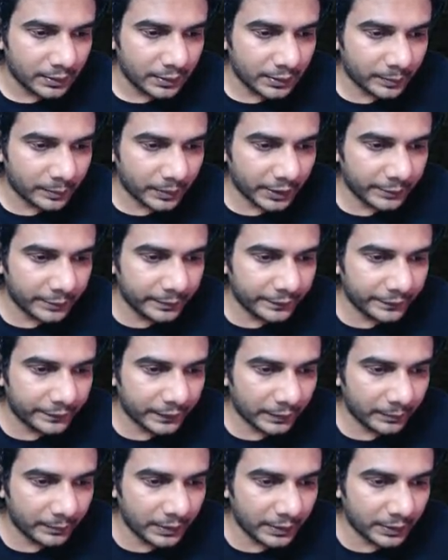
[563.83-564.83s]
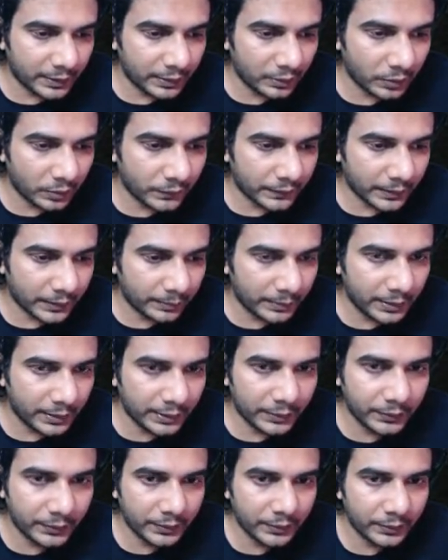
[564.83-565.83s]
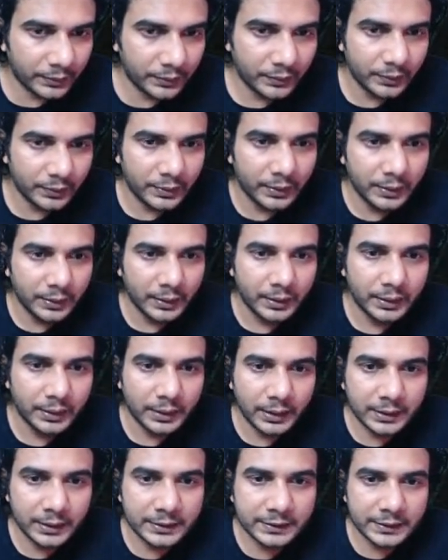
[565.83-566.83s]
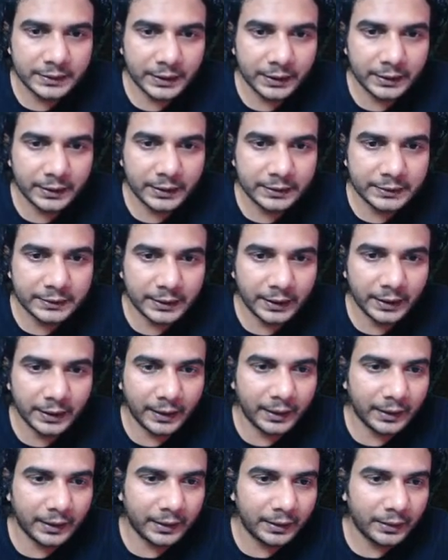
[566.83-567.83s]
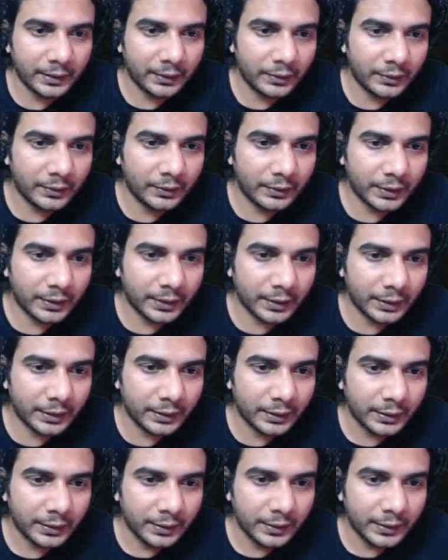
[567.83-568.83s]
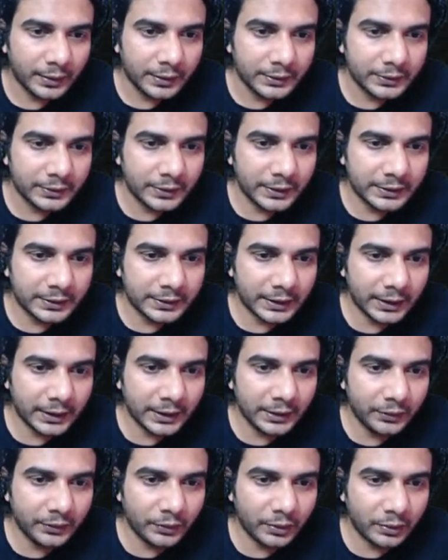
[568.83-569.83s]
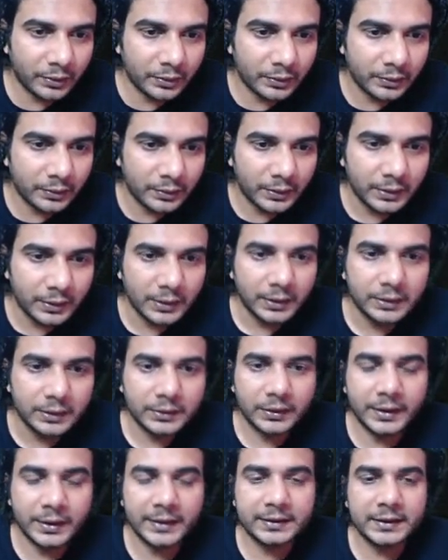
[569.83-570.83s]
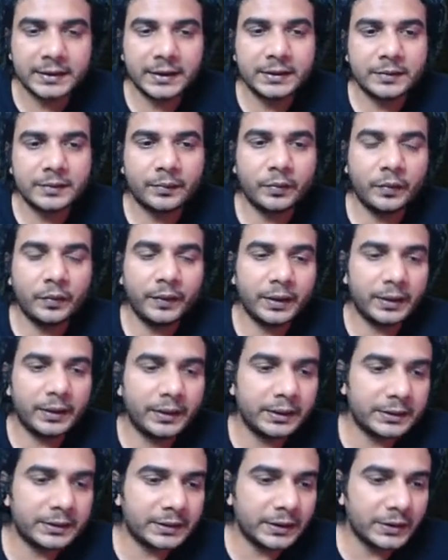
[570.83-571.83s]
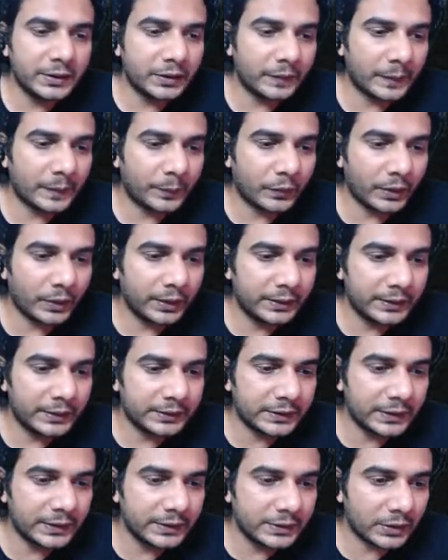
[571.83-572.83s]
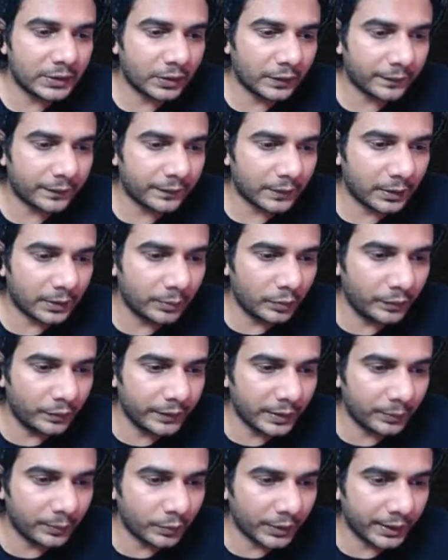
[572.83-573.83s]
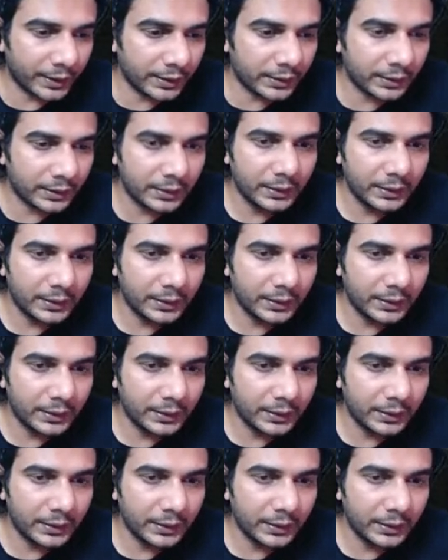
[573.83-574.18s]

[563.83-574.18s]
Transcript: might be familiar, look familiar to you. Let's take this a. Okay. So this a, you know, so distance of a point, distance of a moving point